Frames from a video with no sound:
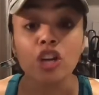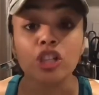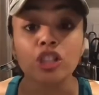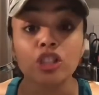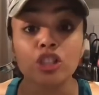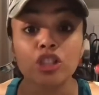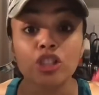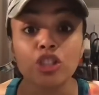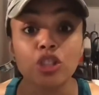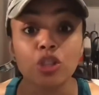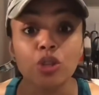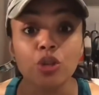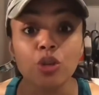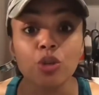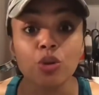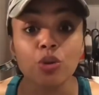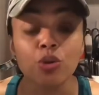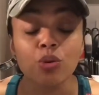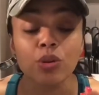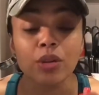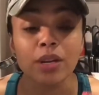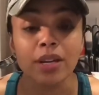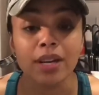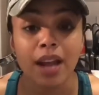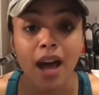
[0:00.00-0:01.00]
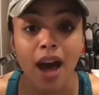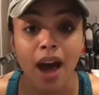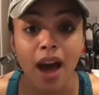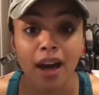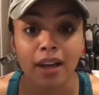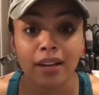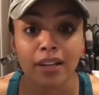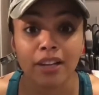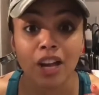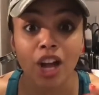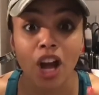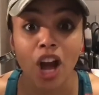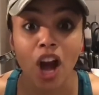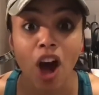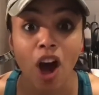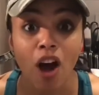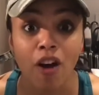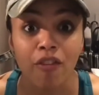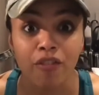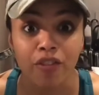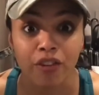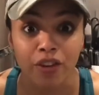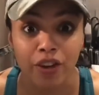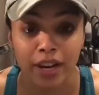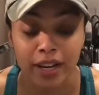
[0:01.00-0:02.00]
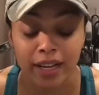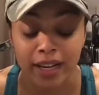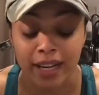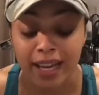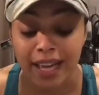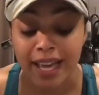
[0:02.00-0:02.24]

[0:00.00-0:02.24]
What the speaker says: Do not cover it.